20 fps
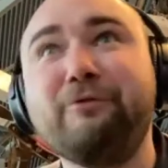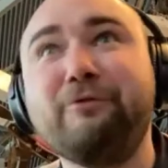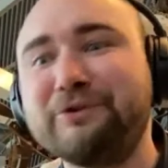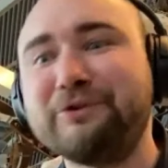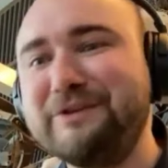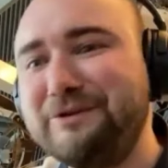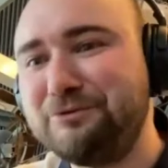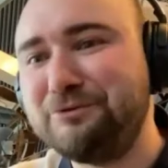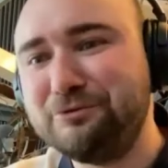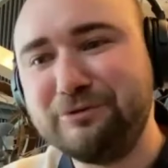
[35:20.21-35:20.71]

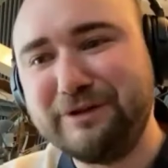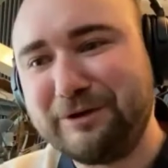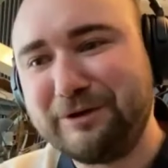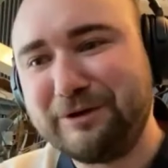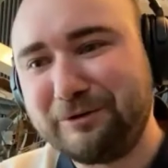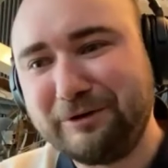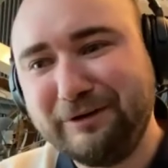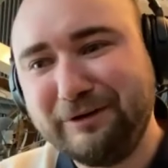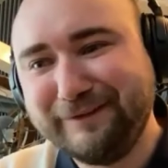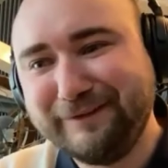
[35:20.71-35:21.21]
42
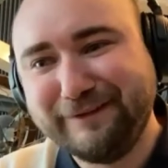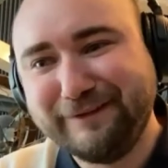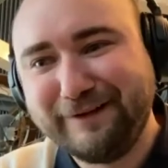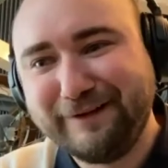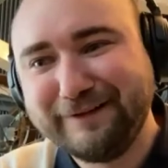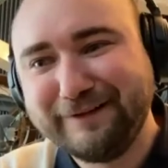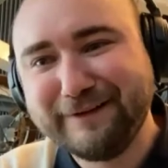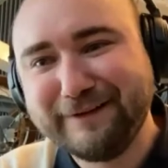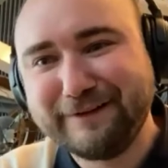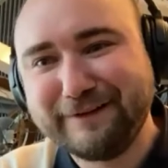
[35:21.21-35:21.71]
degrees in
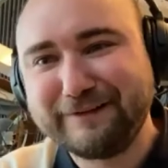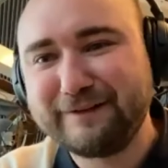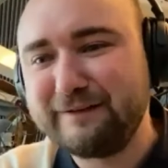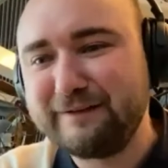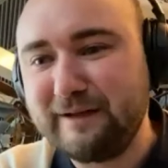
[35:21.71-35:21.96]
Alsace.